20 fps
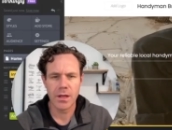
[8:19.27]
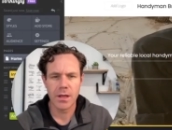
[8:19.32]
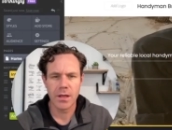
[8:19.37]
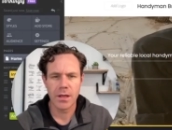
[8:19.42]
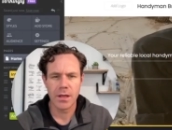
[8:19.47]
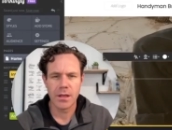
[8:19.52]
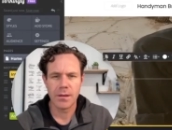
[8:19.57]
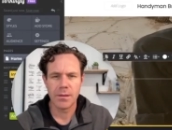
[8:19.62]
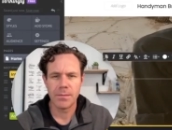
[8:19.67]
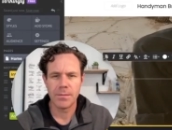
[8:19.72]

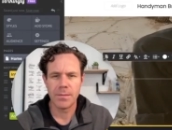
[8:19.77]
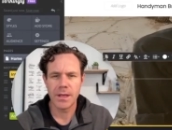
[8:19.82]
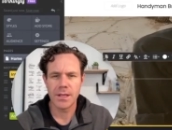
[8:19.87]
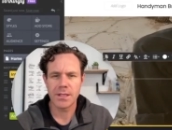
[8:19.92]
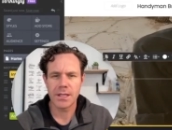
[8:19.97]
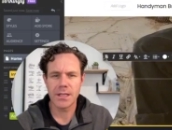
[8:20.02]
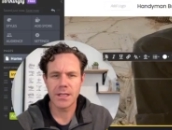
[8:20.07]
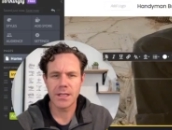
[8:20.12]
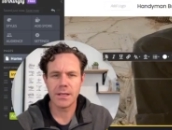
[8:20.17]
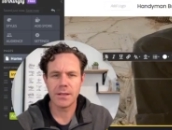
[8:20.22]

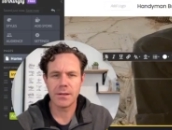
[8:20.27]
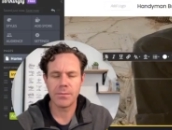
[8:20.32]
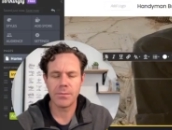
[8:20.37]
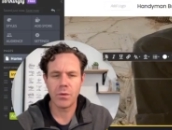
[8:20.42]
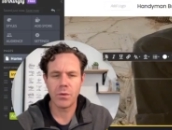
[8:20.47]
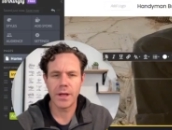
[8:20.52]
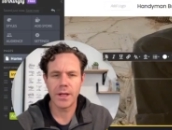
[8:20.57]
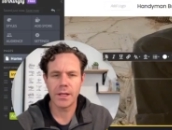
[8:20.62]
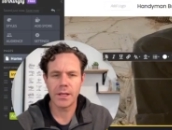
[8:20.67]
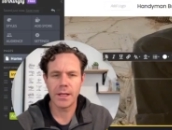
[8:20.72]
basically
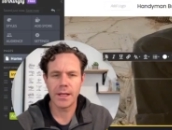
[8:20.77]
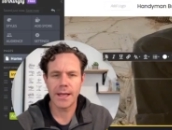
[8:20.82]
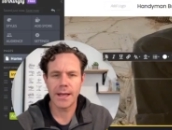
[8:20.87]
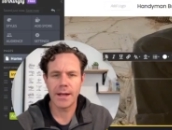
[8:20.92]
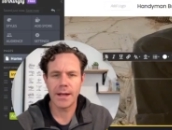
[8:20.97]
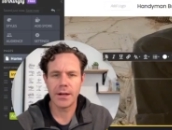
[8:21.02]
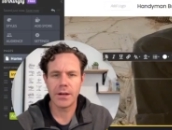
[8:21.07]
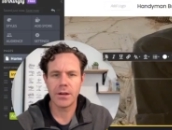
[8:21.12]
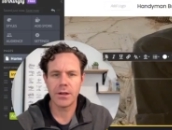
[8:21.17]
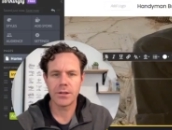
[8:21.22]
point and click
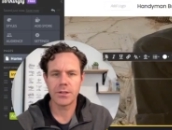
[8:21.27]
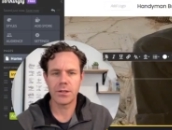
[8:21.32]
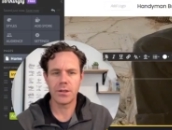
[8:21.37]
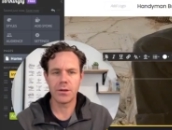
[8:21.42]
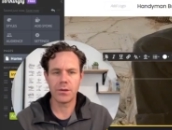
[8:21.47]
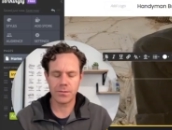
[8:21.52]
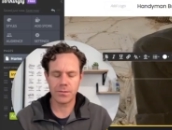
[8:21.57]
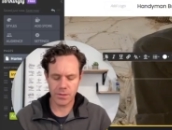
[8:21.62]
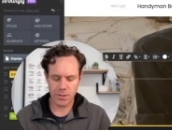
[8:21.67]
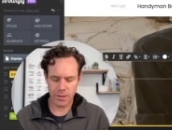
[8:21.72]
editor too.
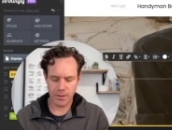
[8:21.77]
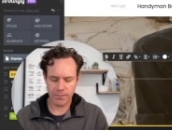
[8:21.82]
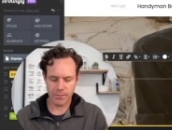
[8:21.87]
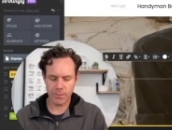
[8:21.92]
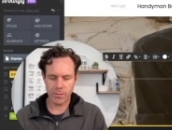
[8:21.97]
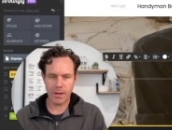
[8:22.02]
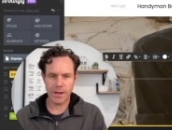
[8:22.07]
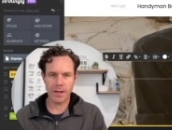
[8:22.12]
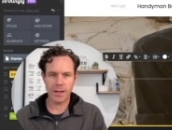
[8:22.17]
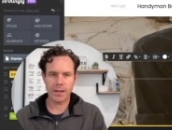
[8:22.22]
So if I
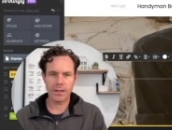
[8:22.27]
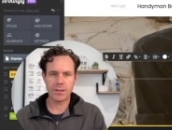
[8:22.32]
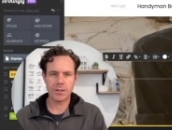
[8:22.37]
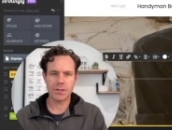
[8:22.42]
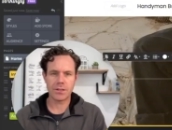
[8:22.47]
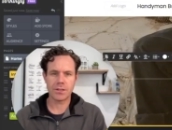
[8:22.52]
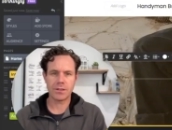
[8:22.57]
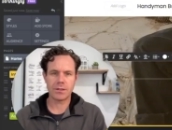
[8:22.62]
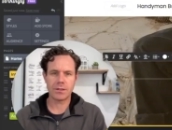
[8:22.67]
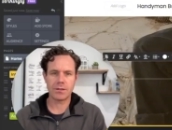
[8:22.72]
want to
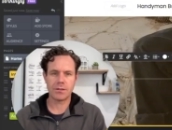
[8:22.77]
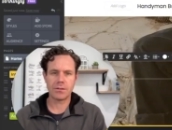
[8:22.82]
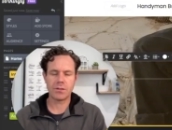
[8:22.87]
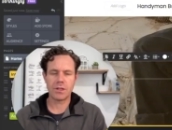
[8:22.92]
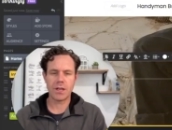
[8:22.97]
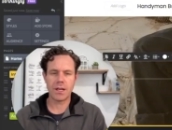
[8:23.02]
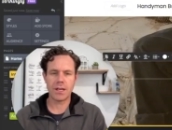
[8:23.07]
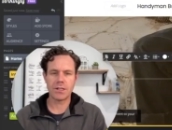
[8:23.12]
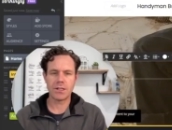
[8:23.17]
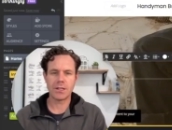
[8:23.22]
just
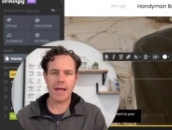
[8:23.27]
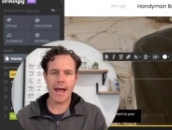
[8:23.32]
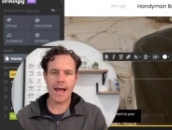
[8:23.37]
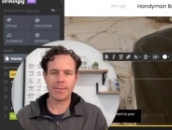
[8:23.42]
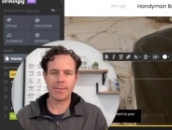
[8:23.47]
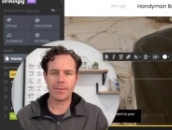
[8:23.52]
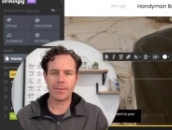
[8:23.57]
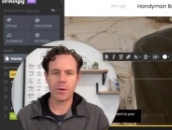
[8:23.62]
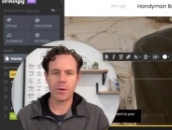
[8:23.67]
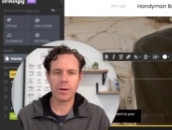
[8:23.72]
change that,
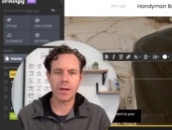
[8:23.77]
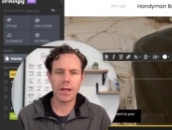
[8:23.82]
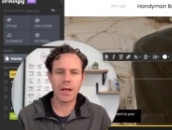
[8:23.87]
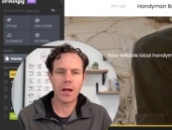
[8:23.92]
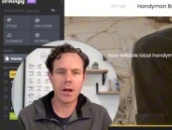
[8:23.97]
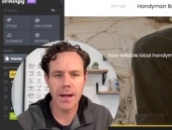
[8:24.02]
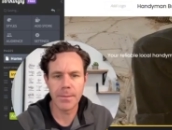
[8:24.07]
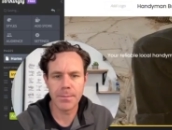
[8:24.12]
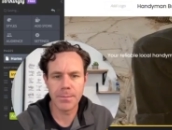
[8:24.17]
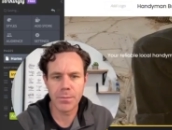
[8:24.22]
there we
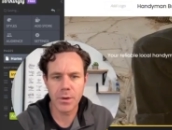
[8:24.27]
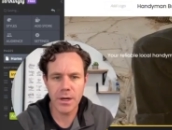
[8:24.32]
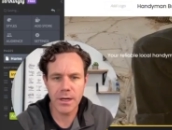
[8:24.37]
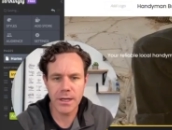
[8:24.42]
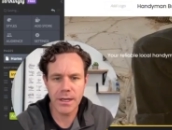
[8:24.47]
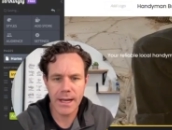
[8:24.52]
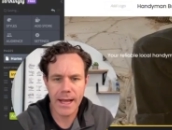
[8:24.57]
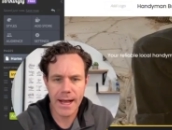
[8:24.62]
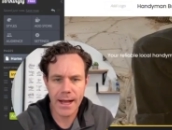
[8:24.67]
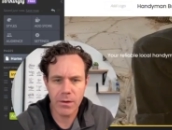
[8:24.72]
go. Book
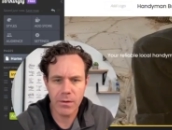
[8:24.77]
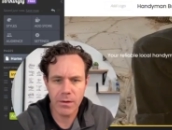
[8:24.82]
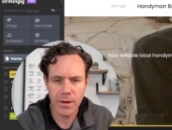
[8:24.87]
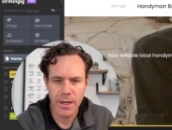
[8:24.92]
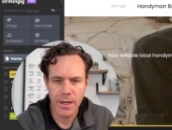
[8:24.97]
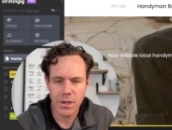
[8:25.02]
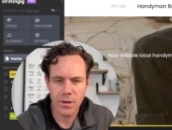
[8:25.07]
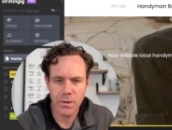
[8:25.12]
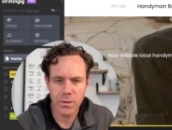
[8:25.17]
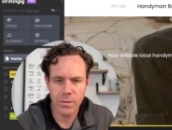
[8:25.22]
now.
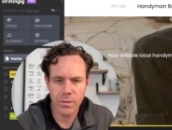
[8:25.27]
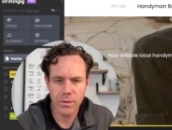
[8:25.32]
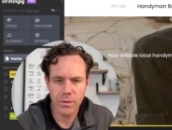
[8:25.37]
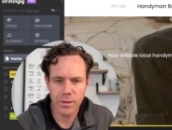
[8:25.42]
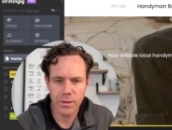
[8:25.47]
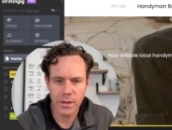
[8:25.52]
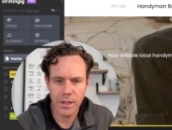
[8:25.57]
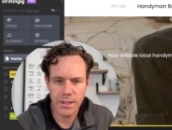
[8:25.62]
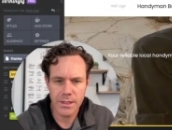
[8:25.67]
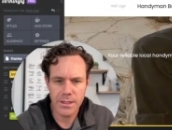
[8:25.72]
Let's
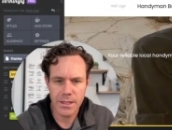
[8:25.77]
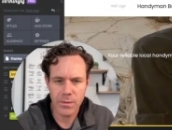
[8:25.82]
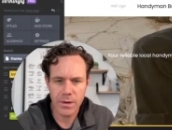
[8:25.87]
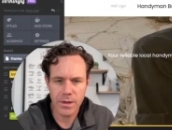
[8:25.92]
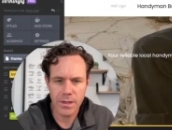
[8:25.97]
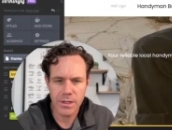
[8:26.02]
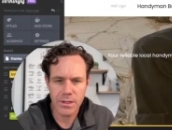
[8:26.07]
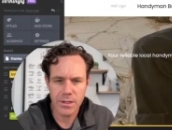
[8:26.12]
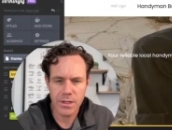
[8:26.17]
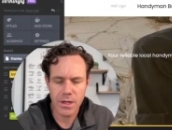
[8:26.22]
see where
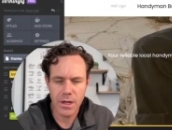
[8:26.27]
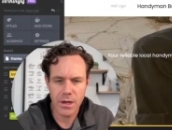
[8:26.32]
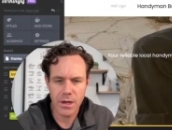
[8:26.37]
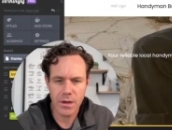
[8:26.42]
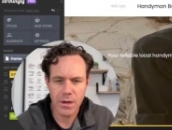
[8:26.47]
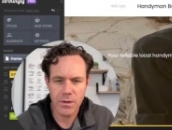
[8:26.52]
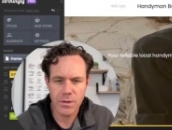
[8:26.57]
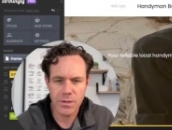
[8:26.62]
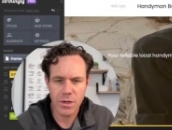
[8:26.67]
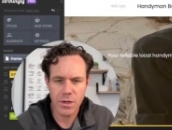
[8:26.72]
this
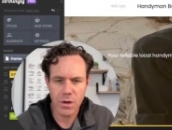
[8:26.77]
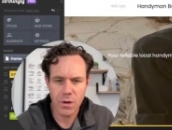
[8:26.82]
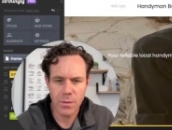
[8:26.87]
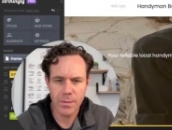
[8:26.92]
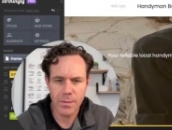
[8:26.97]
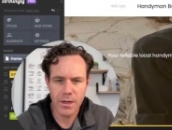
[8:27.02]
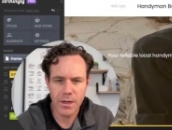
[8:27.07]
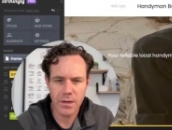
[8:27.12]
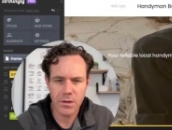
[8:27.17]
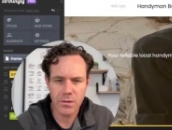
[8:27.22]
goes. Open a
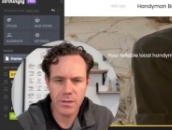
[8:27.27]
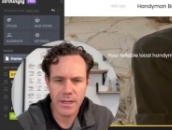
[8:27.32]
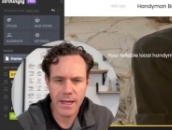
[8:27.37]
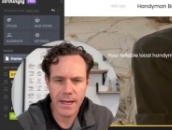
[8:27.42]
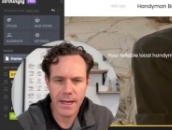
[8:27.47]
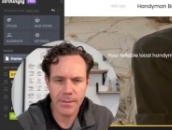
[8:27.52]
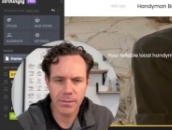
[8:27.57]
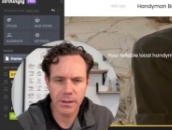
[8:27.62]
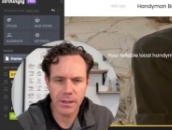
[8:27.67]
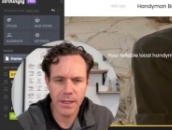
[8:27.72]
new tab,
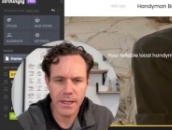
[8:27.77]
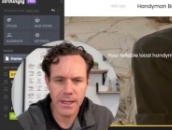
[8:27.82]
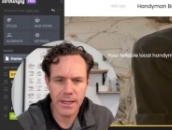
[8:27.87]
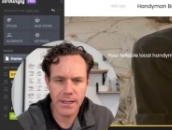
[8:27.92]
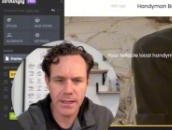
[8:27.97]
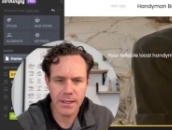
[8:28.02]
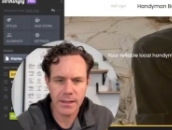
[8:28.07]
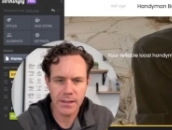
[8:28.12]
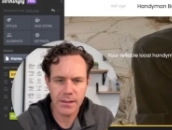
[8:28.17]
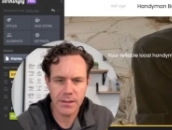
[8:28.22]

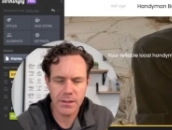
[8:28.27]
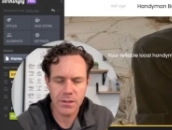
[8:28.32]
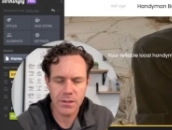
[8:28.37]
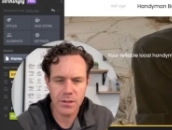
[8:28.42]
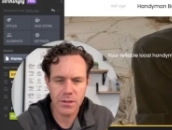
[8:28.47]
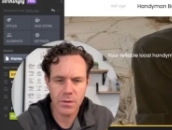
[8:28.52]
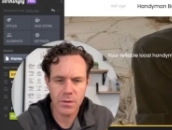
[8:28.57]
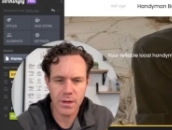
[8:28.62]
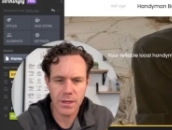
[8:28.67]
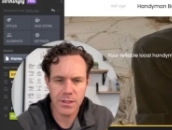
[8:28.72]
link
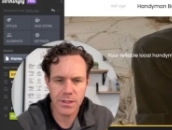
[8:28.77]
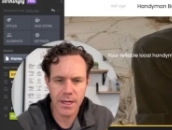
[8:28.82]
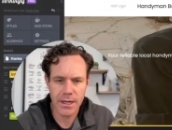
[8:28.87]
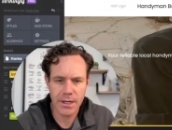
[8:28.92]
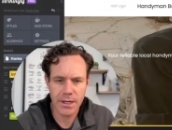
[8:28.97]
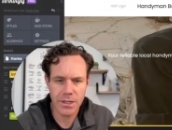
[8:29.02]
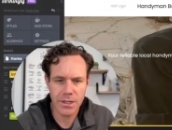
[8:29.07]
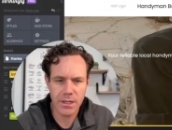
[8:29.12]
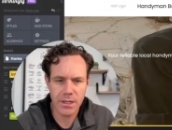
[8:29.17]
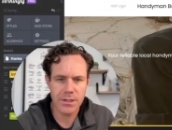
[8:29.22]
to a
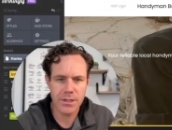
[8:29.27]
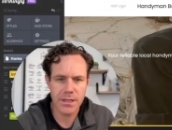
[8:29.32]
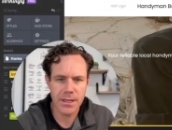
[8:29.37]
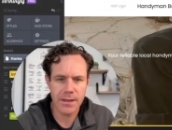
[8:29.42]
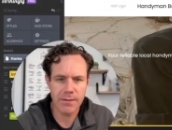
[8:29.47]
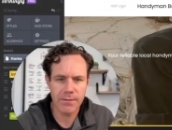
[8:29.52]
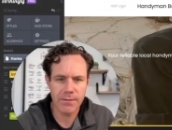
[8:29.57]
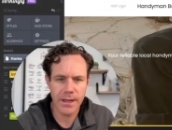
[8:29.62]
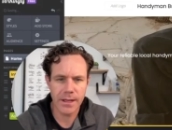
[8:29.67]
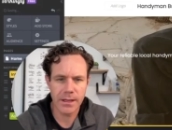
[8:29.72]
section. If
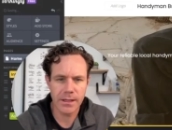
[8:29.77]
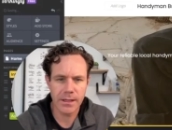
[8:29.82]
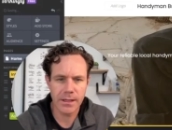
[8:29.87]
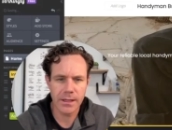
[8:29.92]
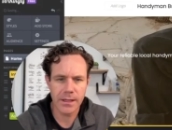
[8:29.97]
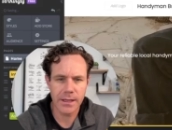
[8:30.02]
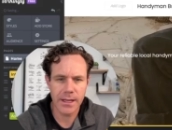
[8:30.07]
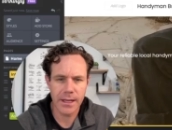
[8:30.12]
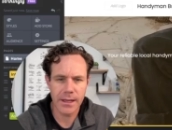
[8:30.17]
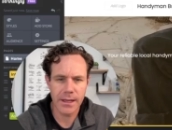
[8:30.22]
I click
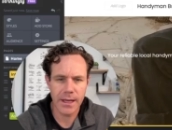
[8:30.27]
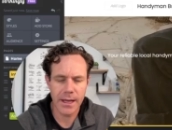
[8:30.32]
on that,